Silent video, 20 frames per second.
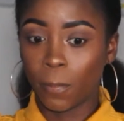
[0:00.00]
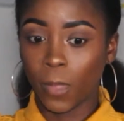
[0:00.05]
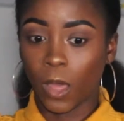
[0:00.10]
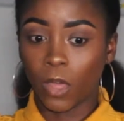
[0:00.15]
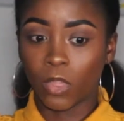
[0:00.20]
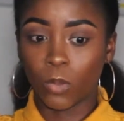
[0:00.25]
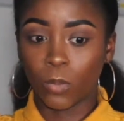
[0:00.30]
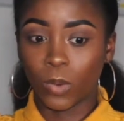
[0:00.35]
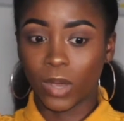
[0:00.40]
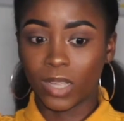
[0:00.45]

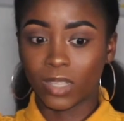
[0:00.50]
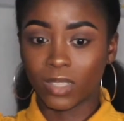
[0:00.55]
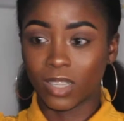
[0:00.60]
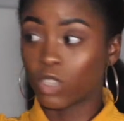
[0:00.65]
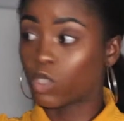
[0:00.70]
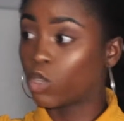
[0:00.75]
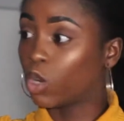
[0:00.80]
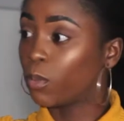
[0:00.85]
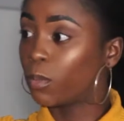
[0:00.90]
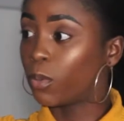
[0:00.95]
Otherwise,
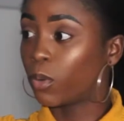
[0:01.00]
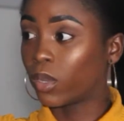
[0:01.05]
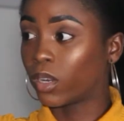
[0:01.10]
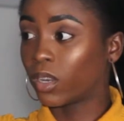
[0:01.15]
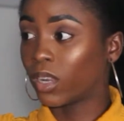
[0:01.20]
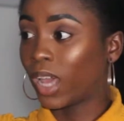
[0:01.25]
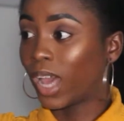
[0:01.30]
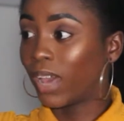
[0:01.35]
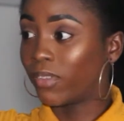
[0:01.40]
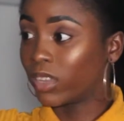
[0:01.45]
there's no
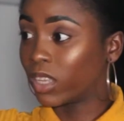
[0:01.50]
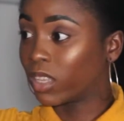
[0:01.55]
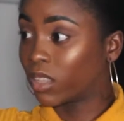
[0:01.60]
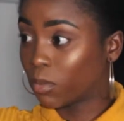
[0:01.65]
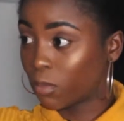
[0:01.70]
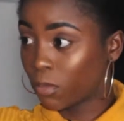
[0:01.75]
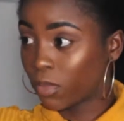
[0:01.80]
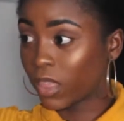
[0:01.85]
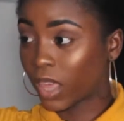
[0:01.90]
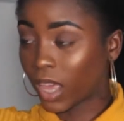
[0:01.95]
point having
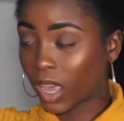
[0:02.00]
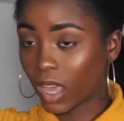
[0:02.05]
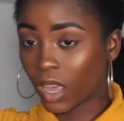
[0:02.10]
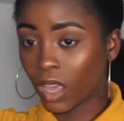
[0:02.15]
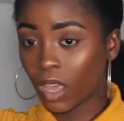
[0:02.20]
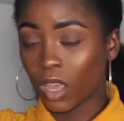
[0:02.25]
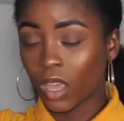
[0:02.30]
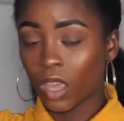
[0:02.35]
them there.